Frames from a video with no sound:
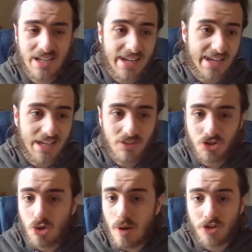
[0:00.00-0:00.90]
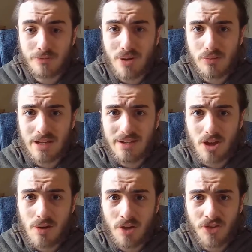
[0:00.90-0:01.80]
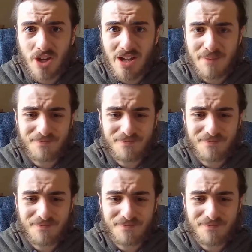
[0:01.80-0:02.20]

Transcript: It hit the 2 hour spot without going over time.